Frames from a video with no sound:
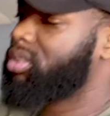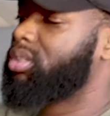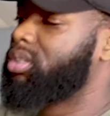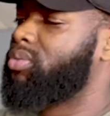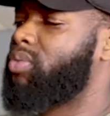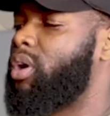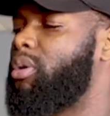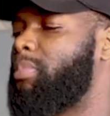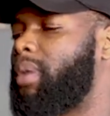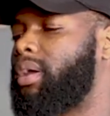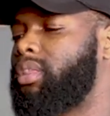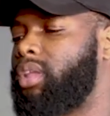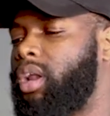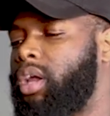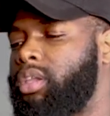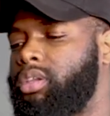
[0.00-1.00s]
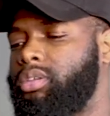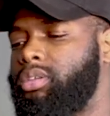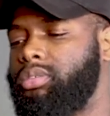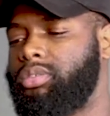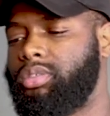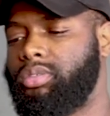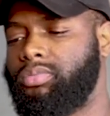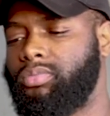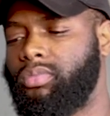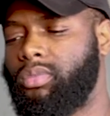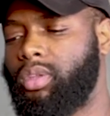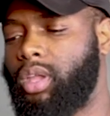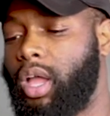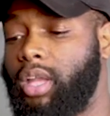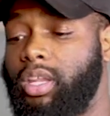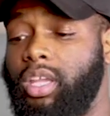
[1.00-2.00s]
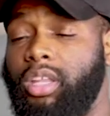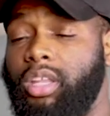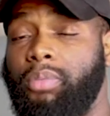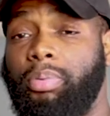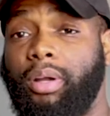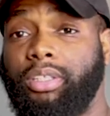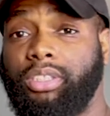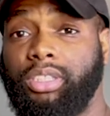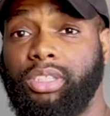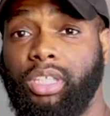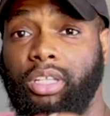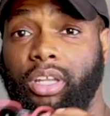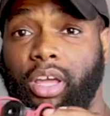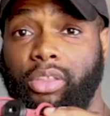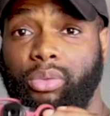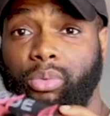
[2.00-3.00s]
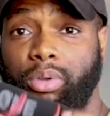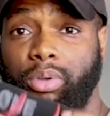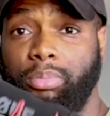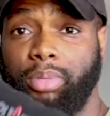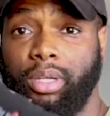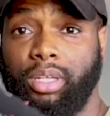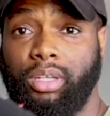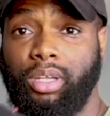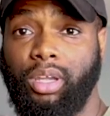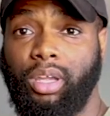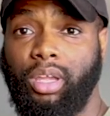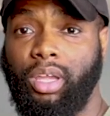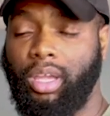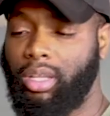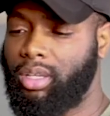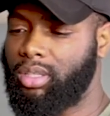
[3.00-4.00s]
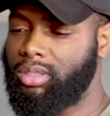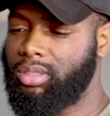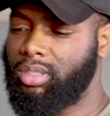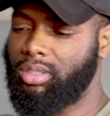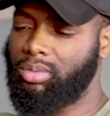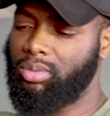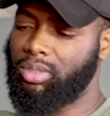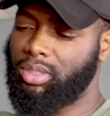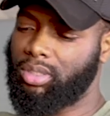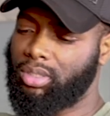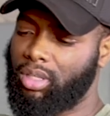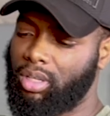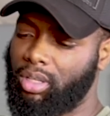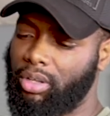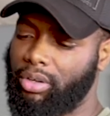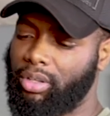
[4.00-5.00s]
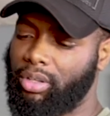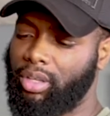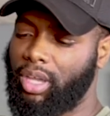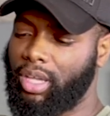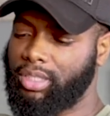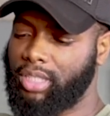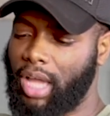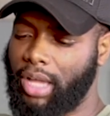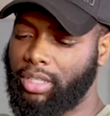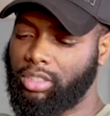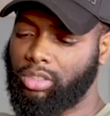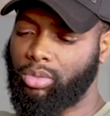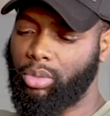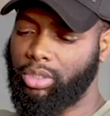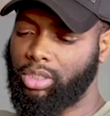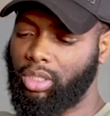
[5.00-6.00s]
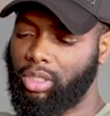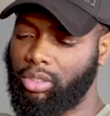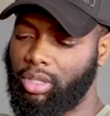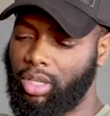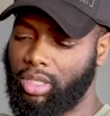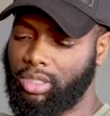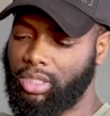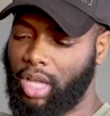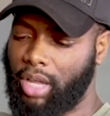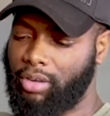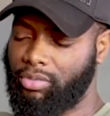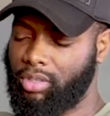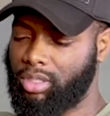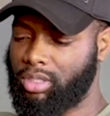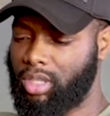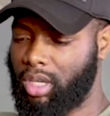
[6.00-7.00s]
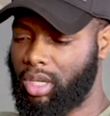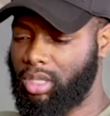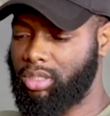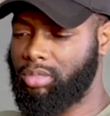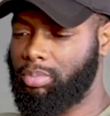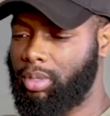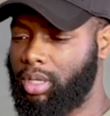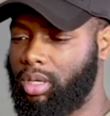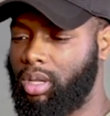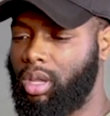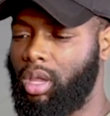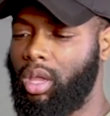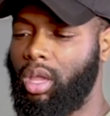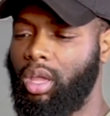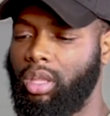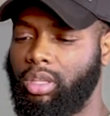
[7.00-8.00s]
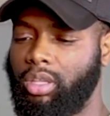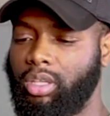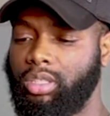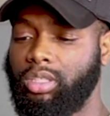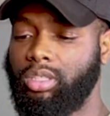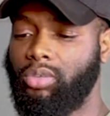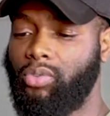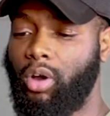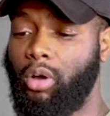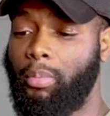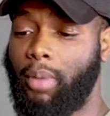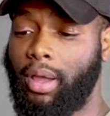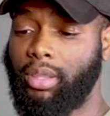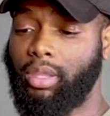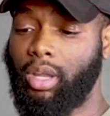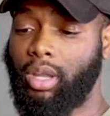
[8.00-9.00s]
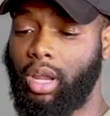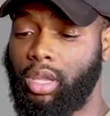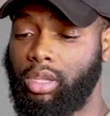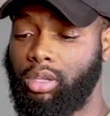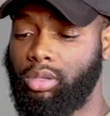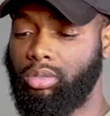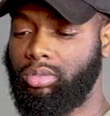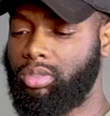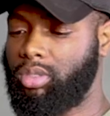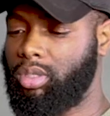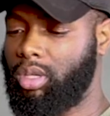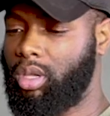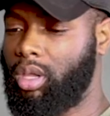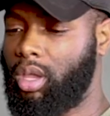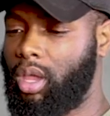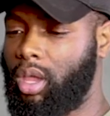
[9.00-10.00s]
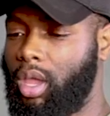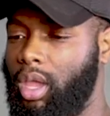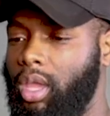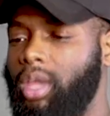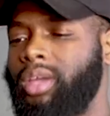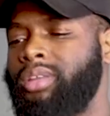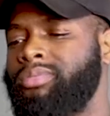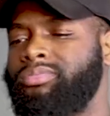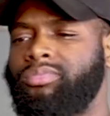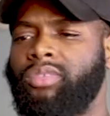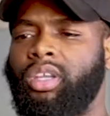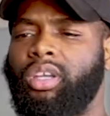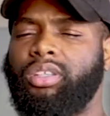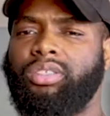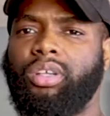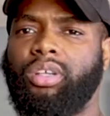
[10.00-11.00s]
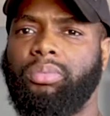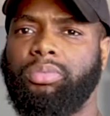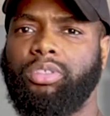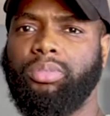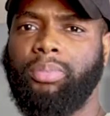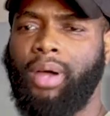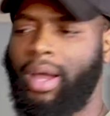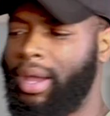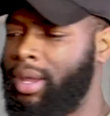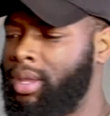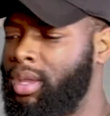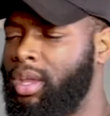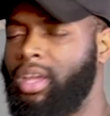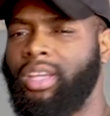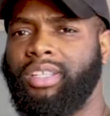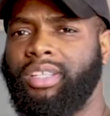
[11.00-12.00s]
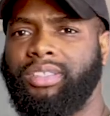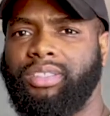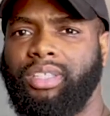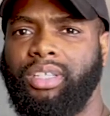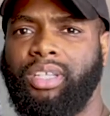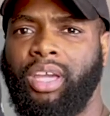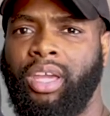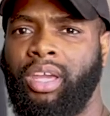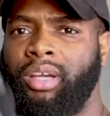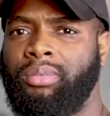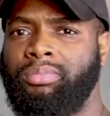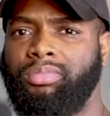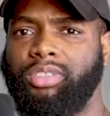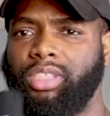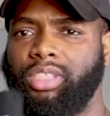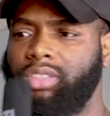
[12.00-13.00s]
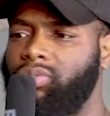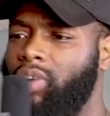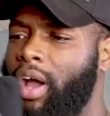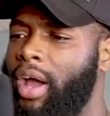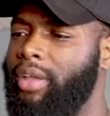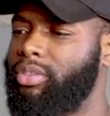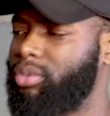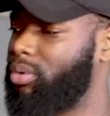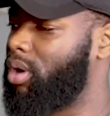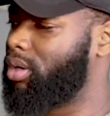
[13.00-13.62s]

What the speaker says: is the Rode mic that I use. I need to purchase another one, but because this one is clearly has gotten squished on the inside of this case. But this is the Rode mic that I use, and hooks up to my Z-Cam just fine through